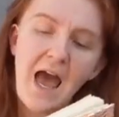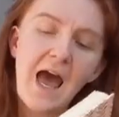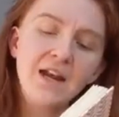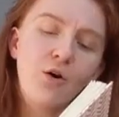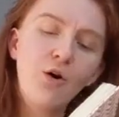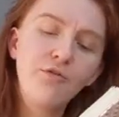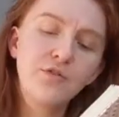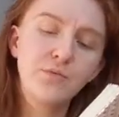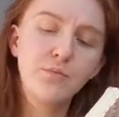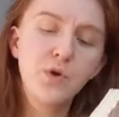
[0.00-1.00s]
and
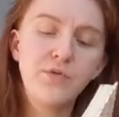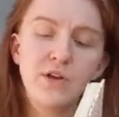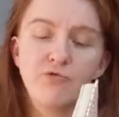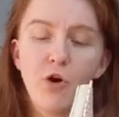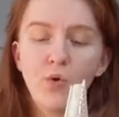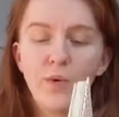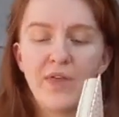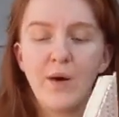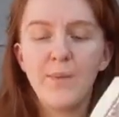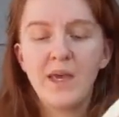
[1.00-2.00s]
often moving wrong
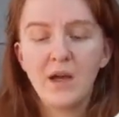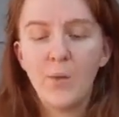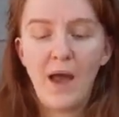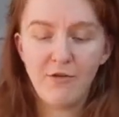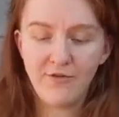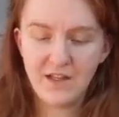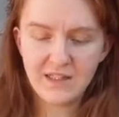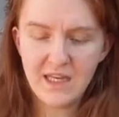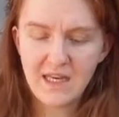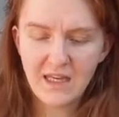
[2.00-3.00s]
without being aware of it,